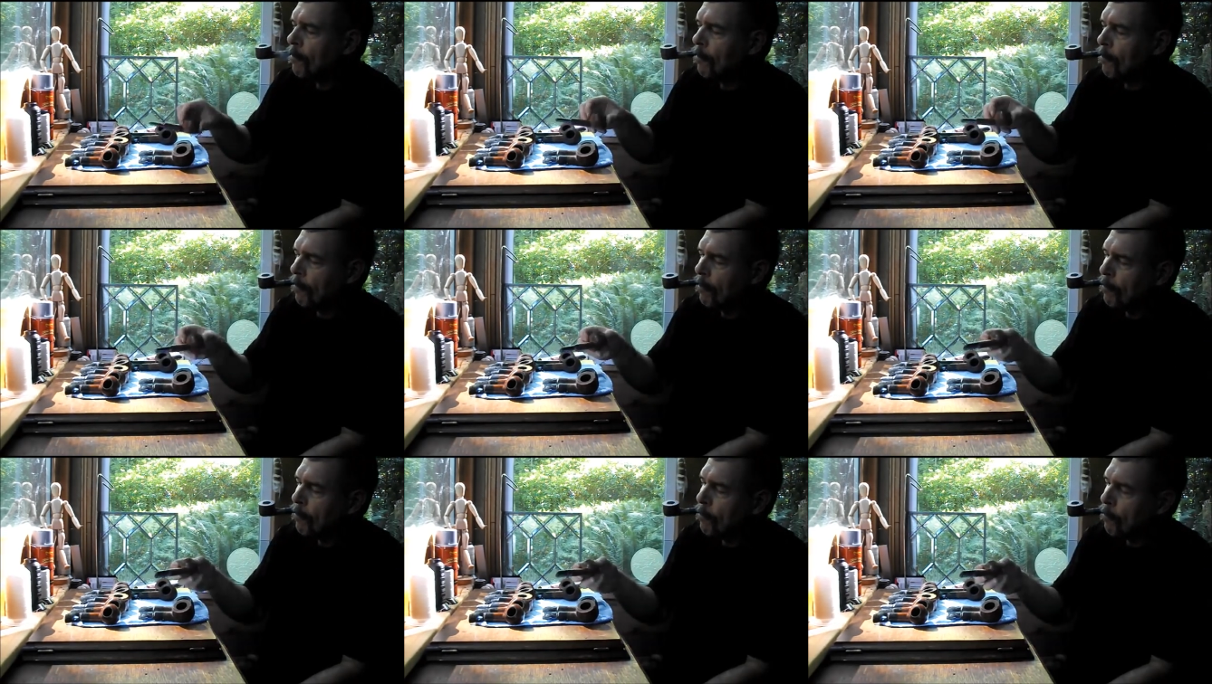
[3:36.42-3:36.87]

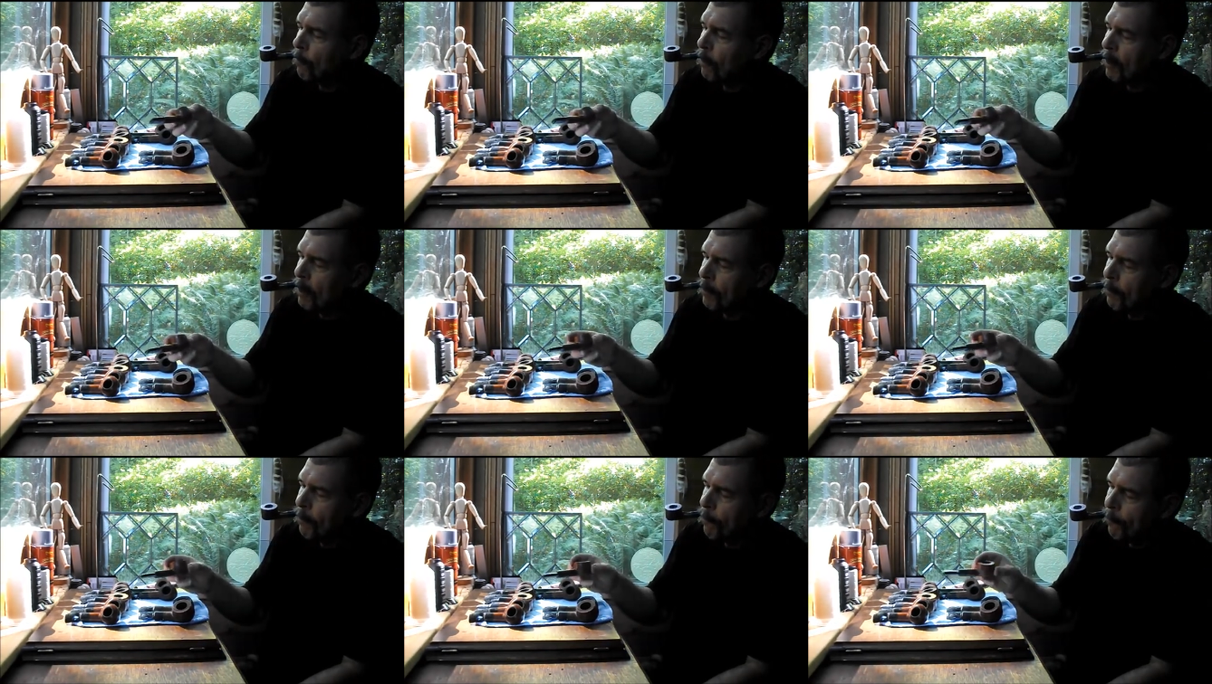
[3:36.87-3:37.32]
So this
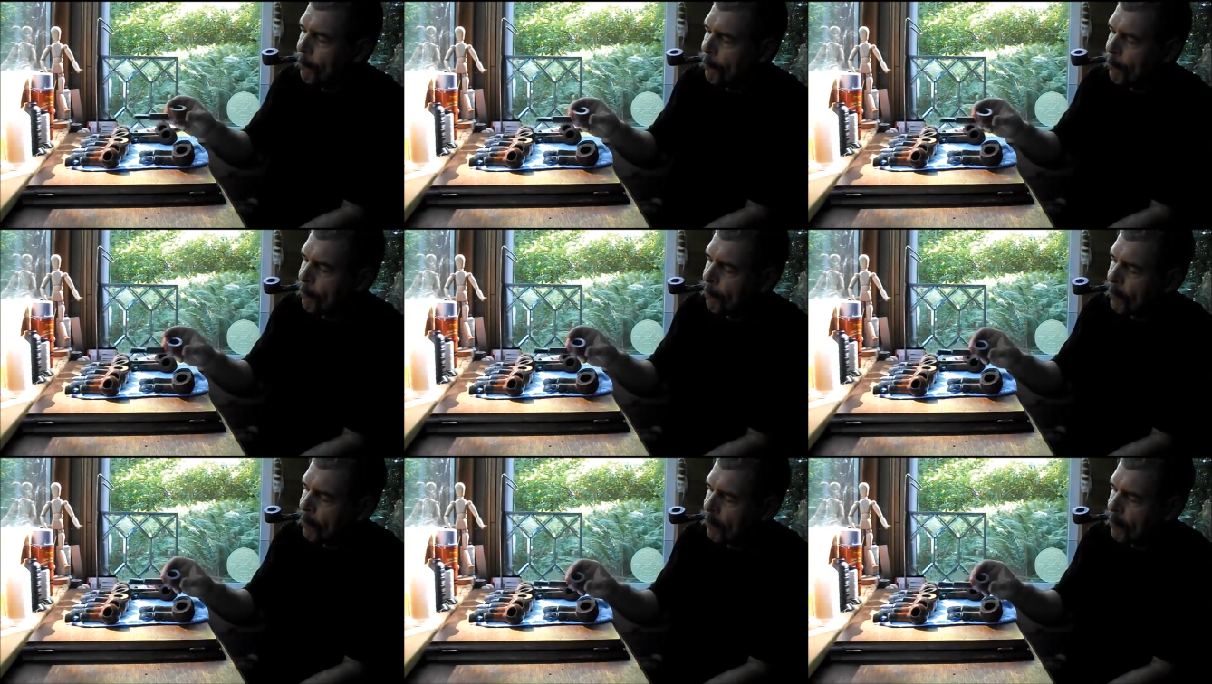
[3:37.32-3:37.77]
one
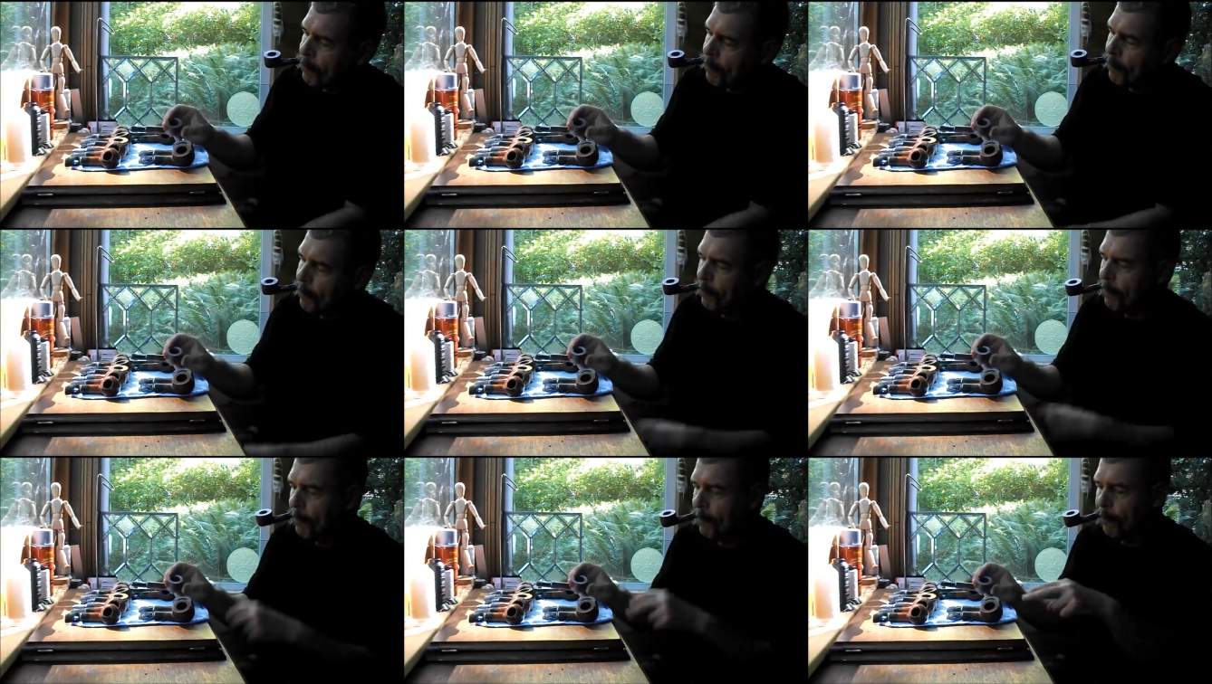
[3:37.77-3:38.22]

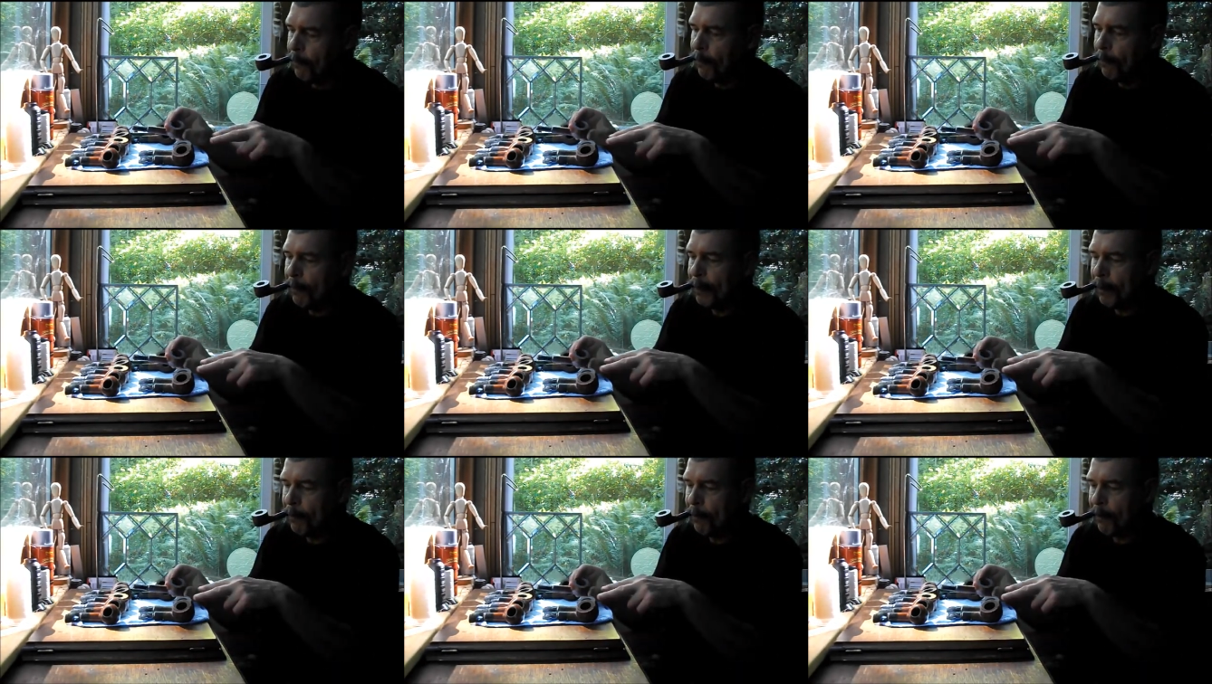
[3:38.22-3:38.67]

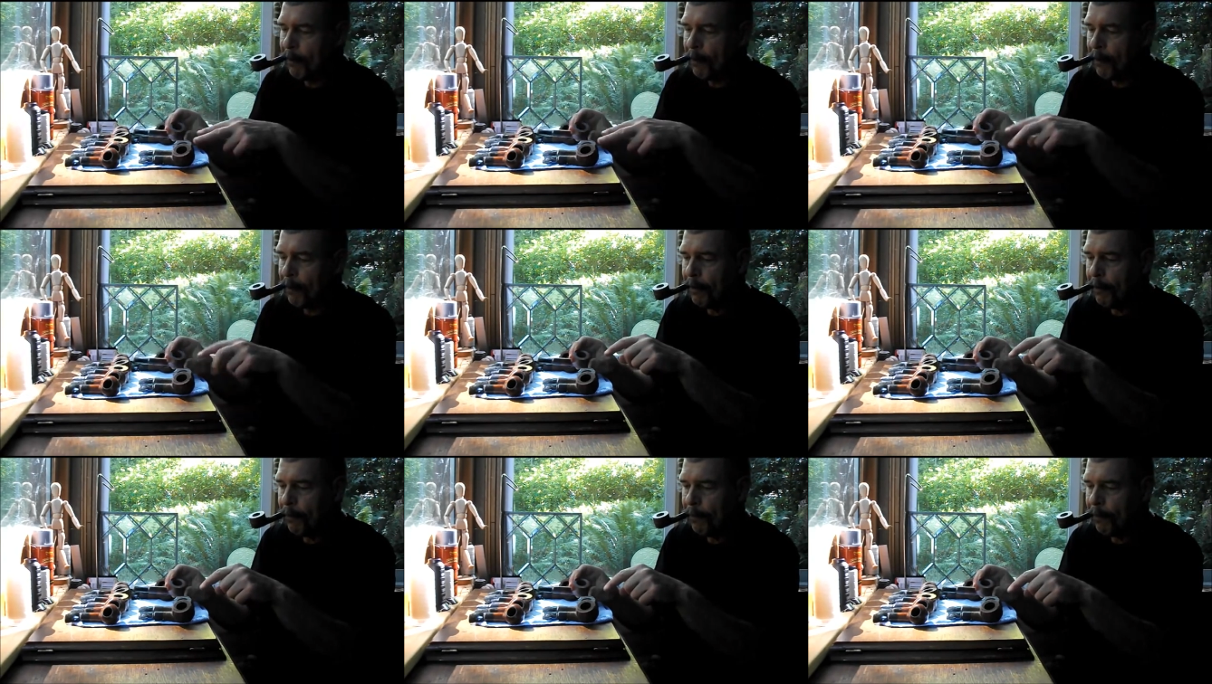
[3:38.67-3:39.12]
remember,